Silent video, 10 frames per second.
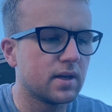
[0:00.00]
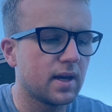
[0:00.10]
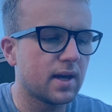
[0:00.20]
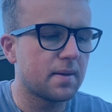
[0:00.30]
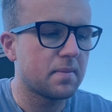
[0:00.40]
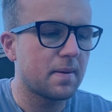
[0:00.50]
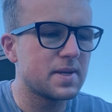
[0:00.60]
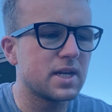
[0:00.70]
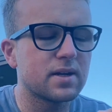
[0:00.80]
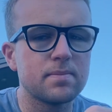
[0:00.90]
I
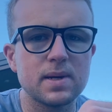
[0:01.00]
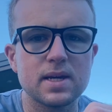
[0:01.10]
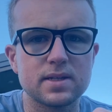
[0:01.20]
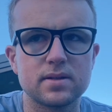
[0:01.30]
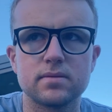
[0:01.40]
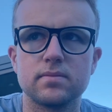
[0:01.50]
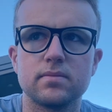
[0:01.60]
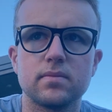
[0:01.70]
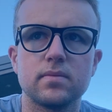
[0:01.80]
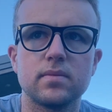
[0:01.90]
mean, you can be as
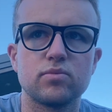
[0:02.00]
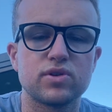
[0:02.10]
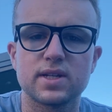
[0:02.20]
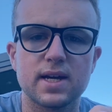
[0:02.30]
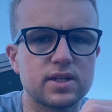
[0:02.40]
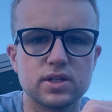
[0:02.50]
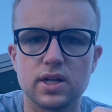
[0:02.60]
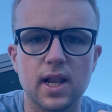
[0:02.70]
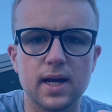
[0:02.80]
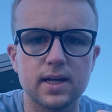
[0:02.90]
precise as
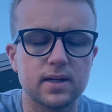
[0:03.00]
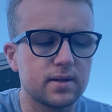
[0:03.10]
you like,